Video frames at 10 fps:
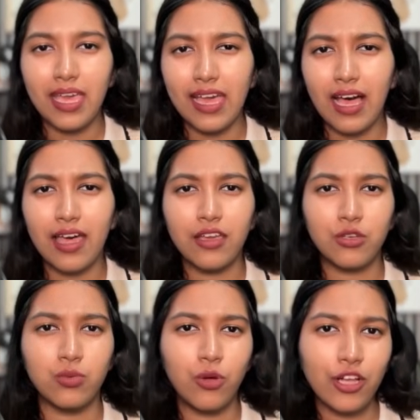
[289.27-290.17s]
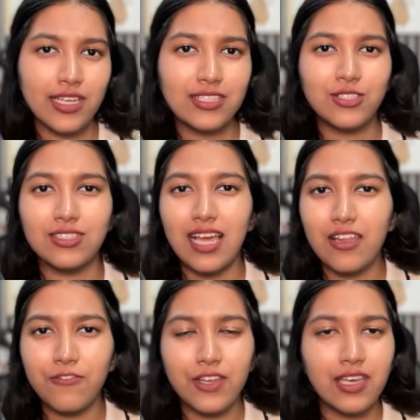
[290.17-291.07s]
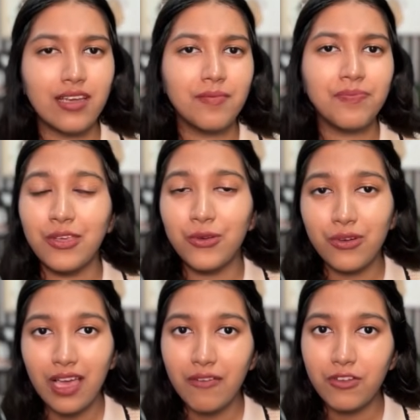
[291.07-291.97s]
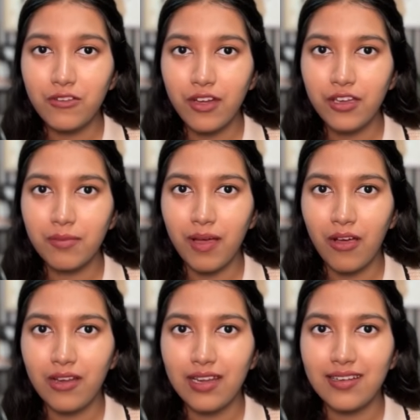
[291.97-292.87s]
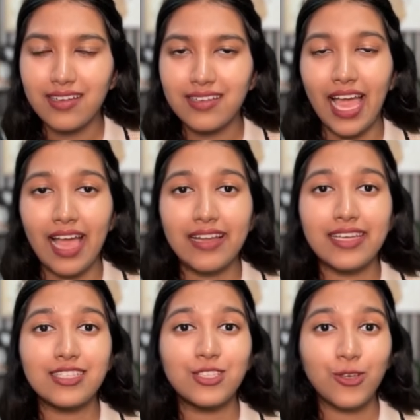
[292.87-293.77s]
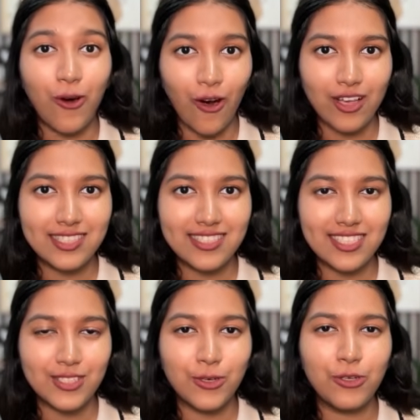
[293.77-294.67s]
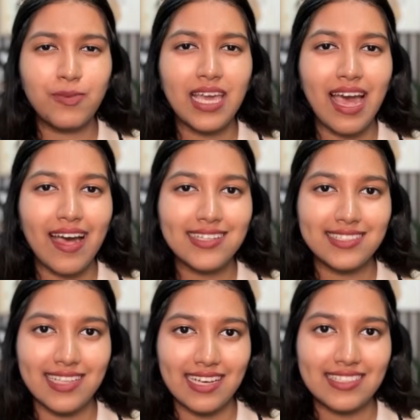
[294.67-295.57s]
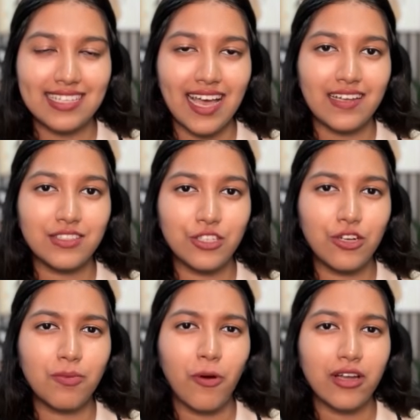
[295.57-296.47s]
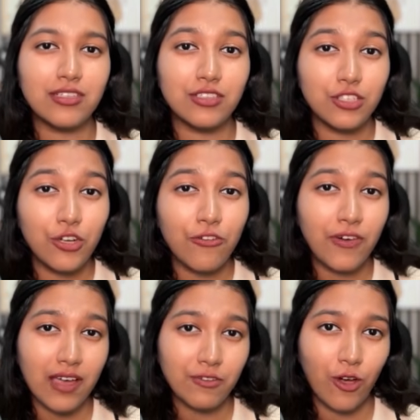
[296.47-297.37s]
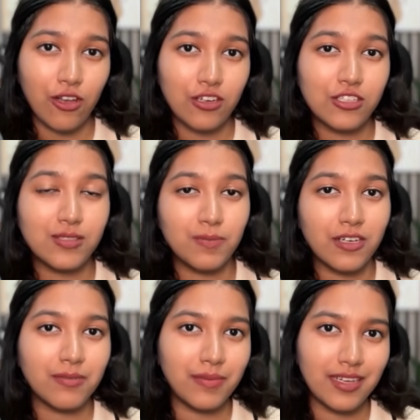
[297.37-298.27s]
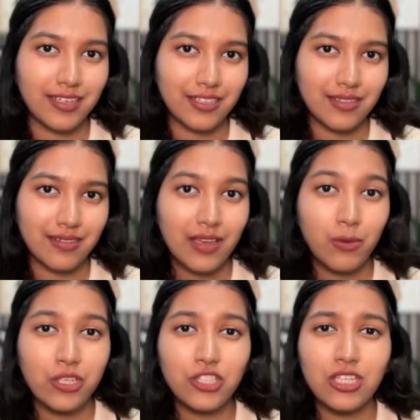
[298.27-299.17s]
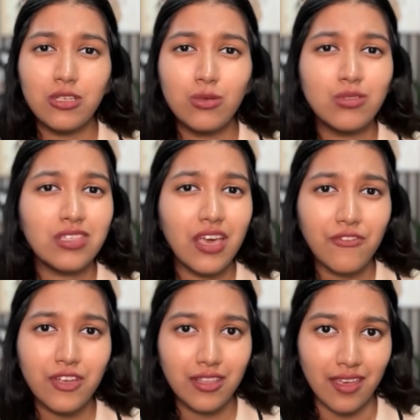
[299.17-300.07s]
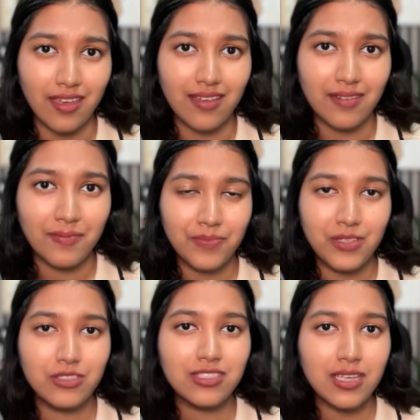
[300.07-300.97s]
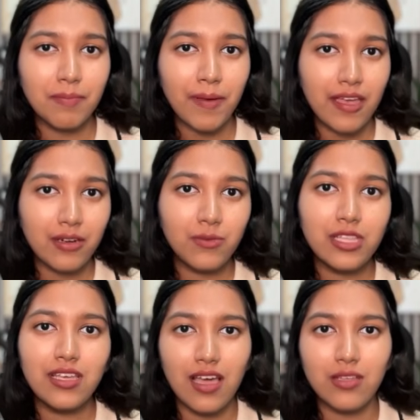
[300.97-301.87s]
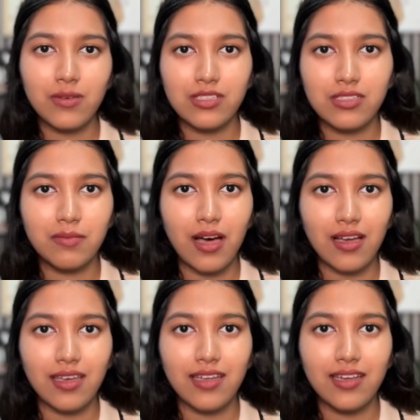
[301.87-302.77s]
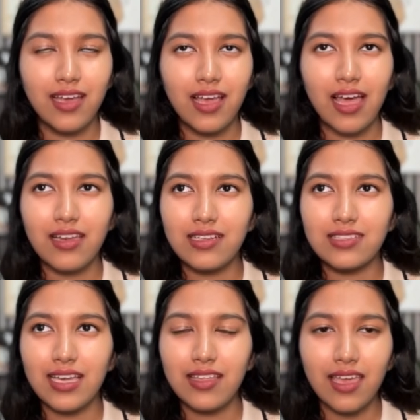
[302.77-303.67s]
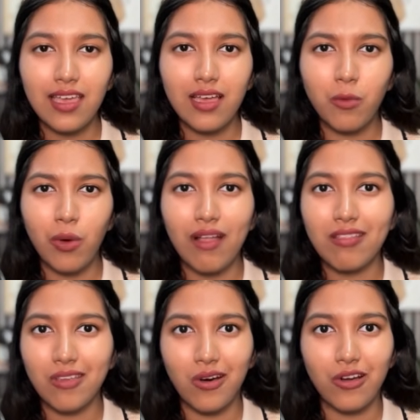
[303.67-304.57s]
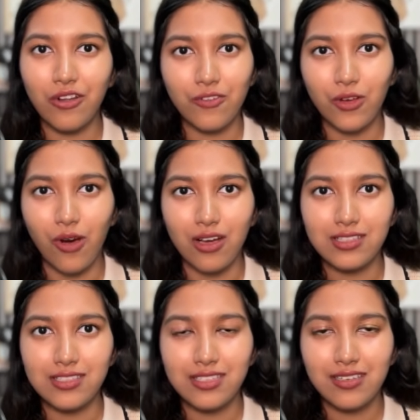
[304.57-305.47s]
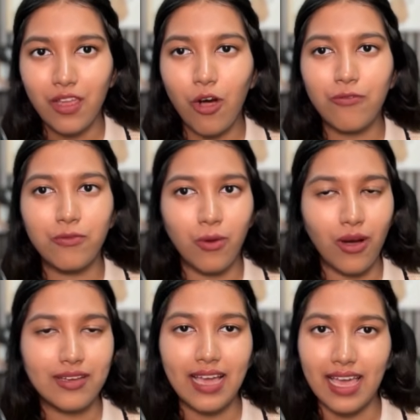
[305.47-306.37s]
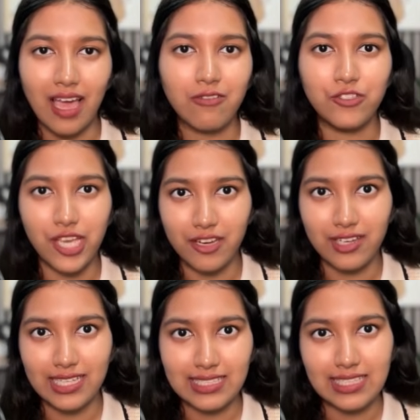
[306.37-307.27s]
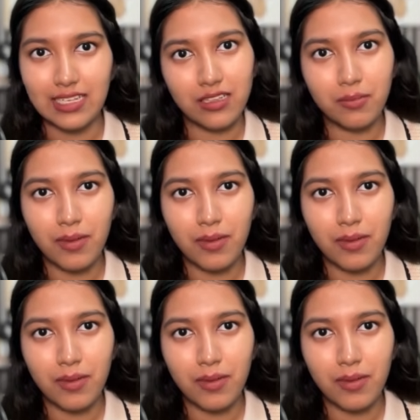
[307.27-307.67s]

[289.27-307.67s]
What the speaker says: AI to voice to telephony. You don't have to worry about it, and its cost is going to be as less as $0.05 per minute. which includes everything. You just compare it with the other ones in the market, and it's, I think, 1/3 of the cost of what I have generally seen in the